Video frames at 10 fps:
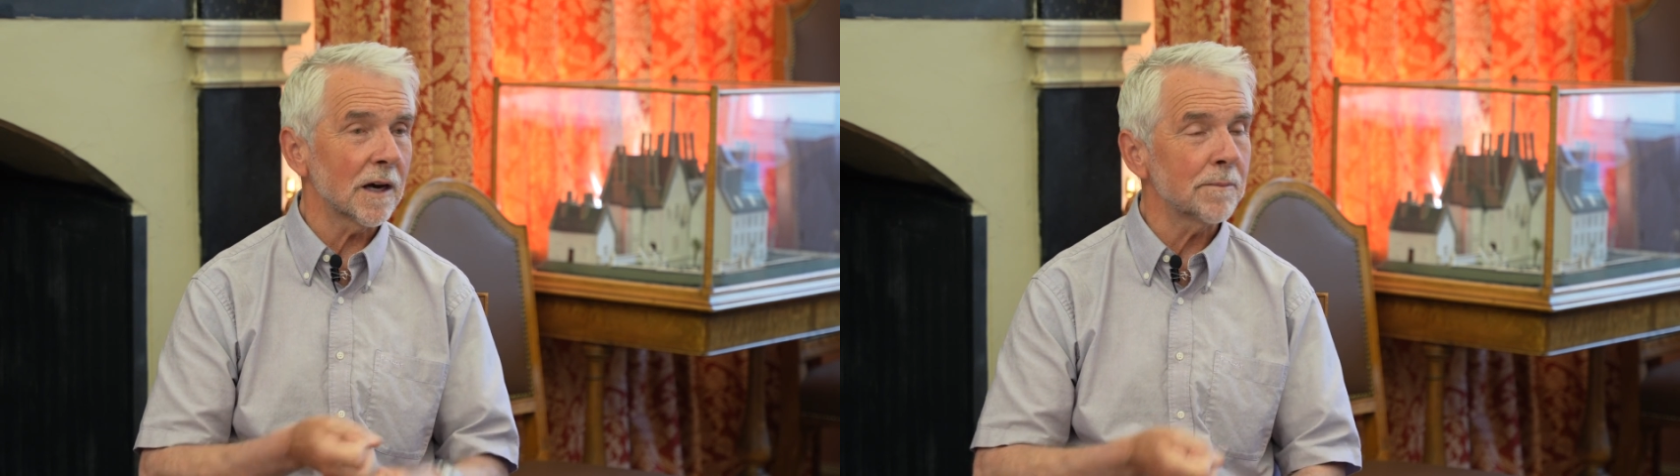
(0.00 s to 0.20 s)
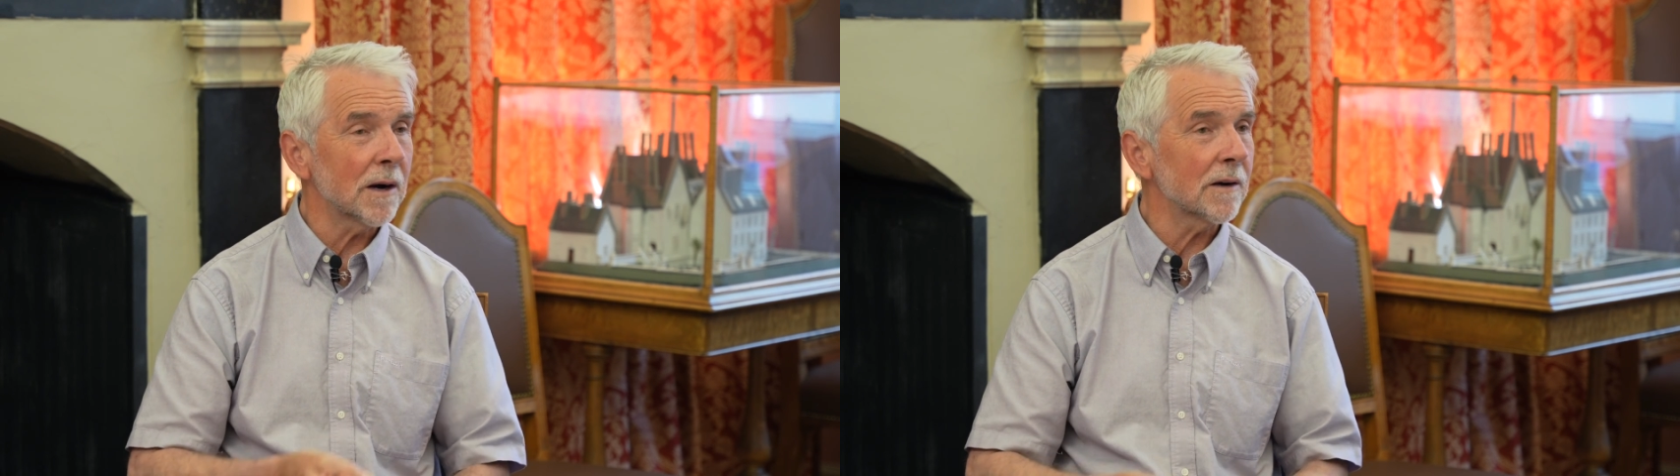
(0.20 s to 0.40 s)

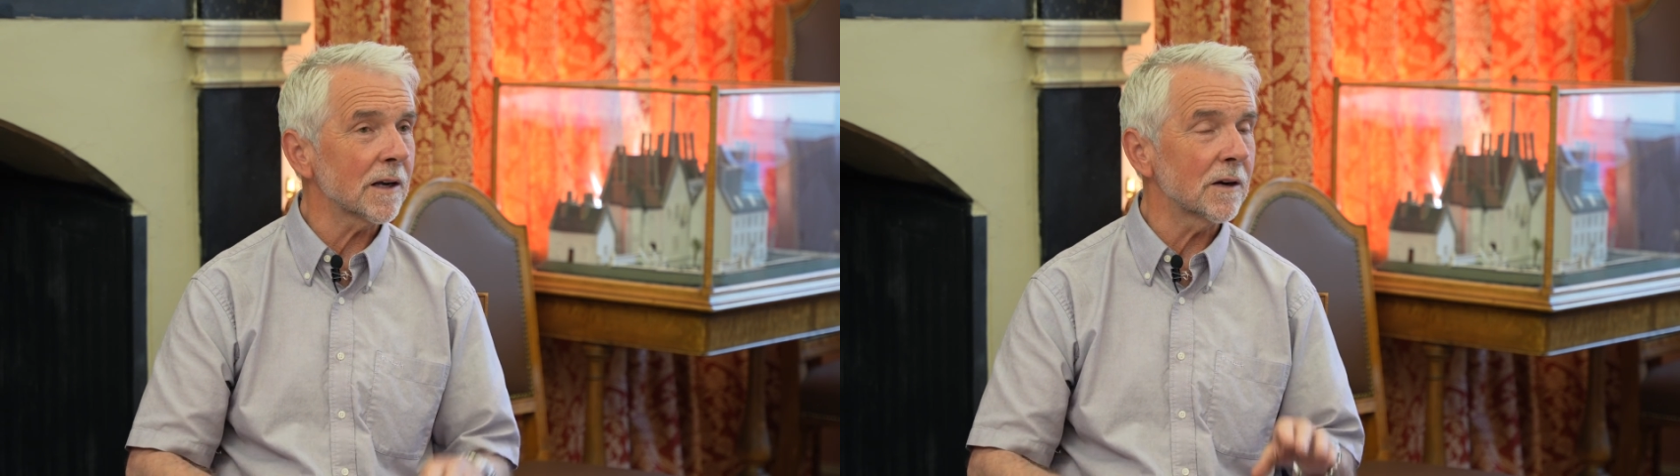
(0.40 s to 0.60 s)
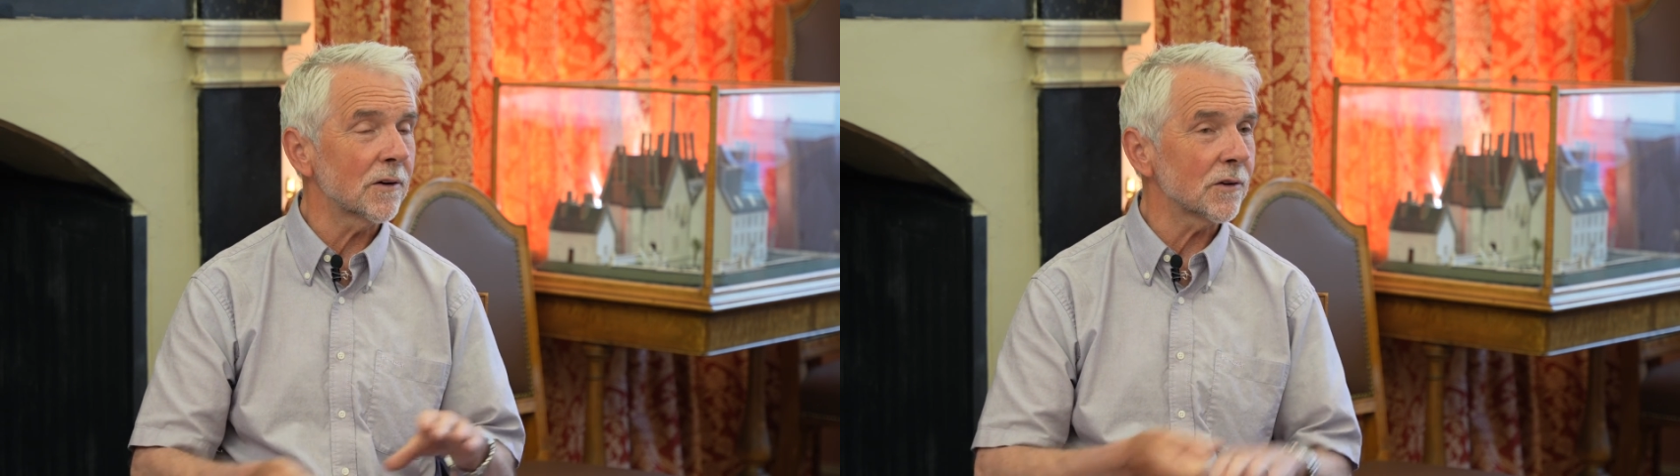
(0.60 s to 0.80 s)

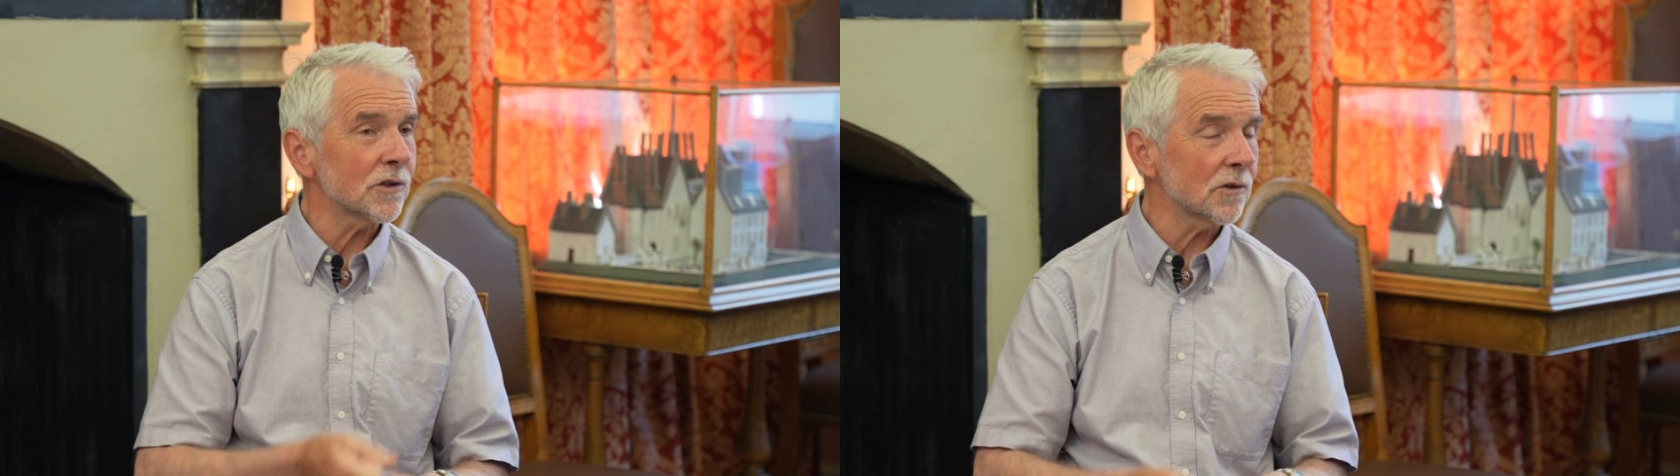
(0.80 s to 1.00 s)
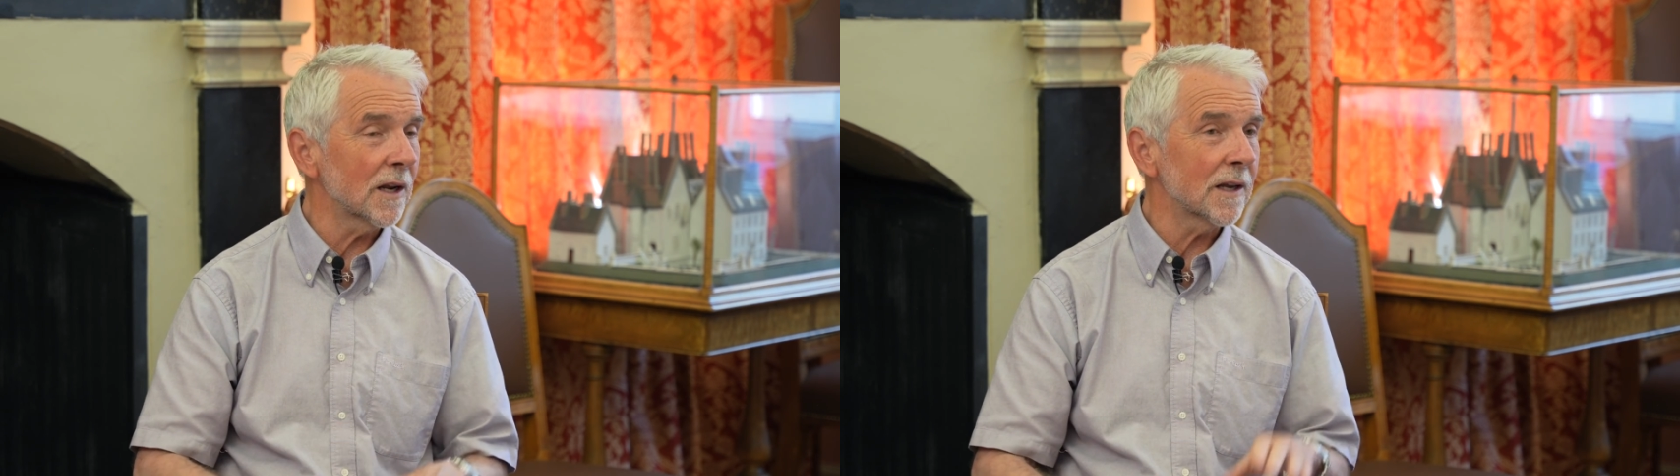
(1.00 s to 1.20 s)
America,
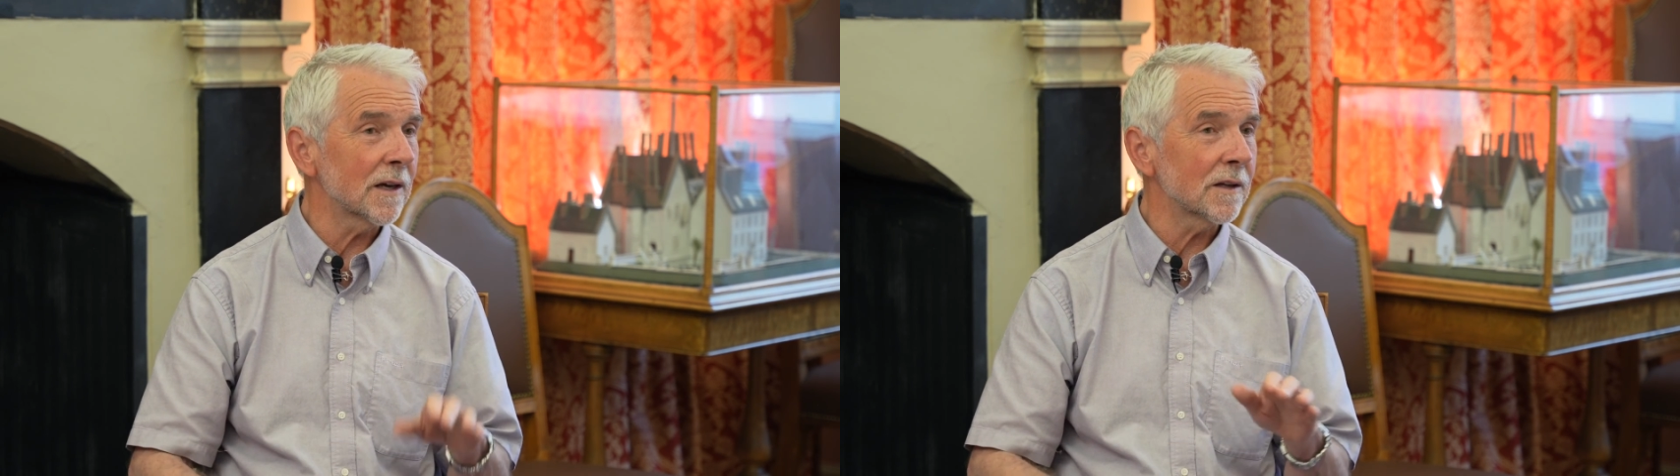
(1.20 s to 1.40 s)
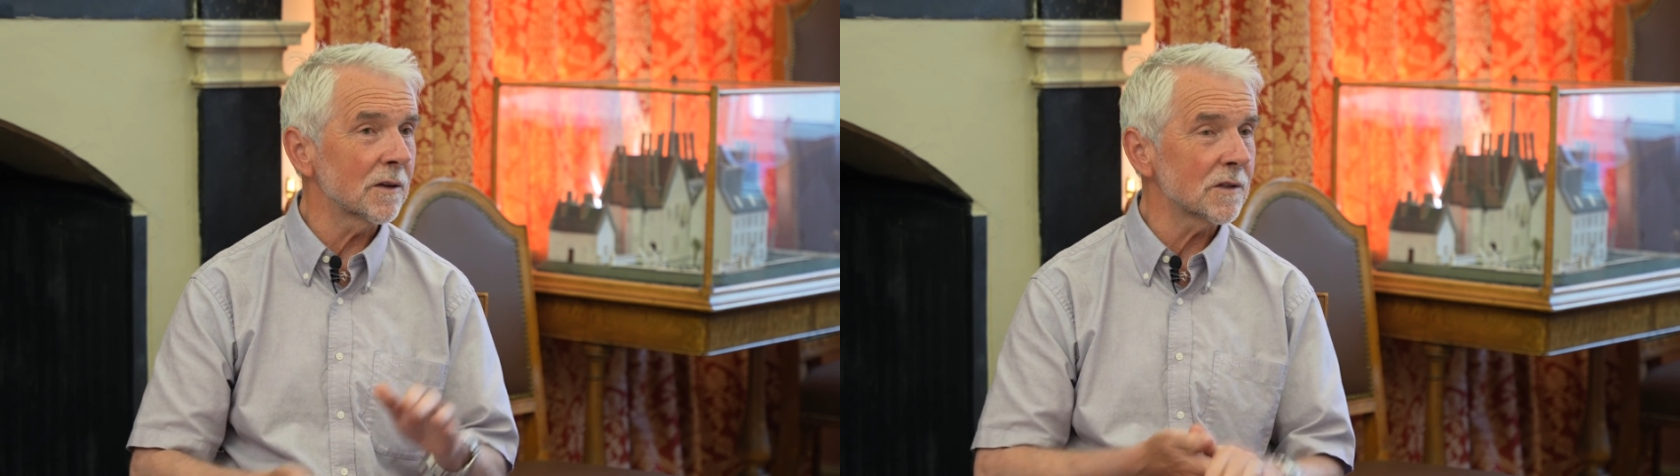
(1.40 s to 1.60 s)

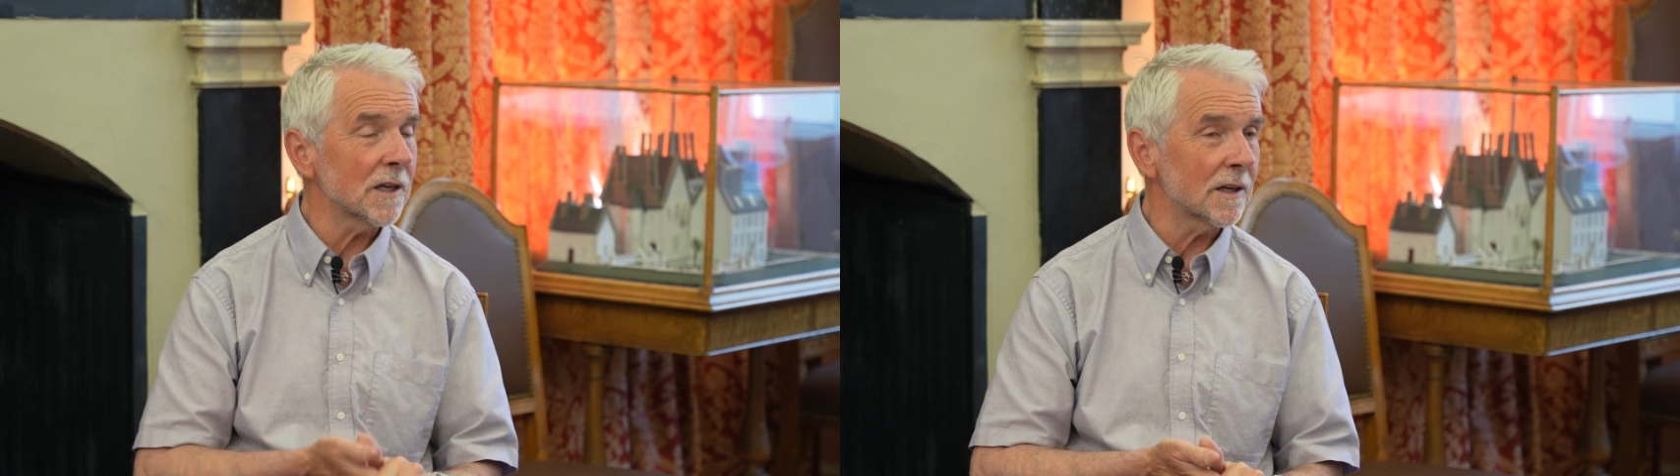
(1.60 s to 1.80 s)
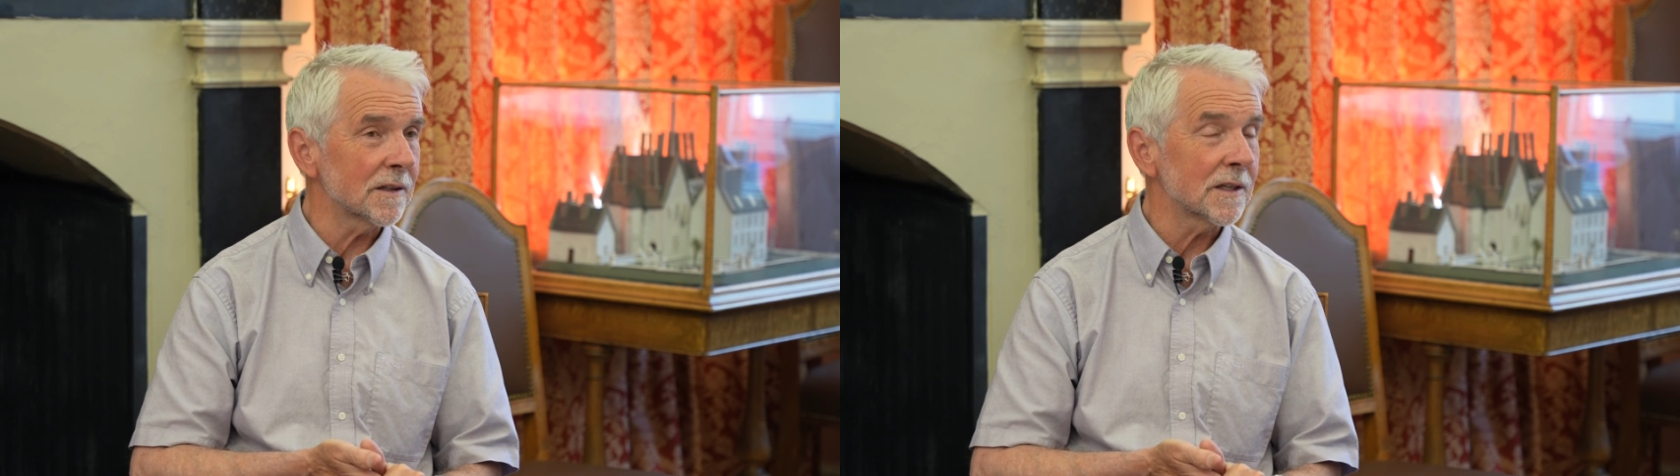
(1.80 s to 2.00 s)
Australia, New
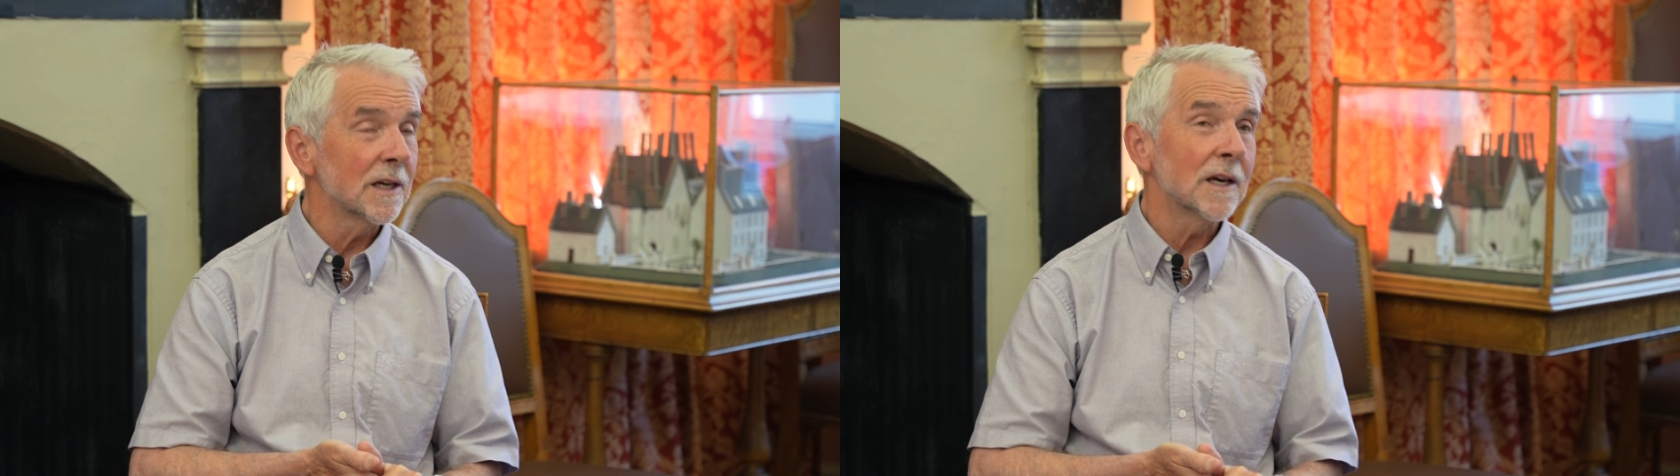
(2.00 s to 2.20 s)
Zealand?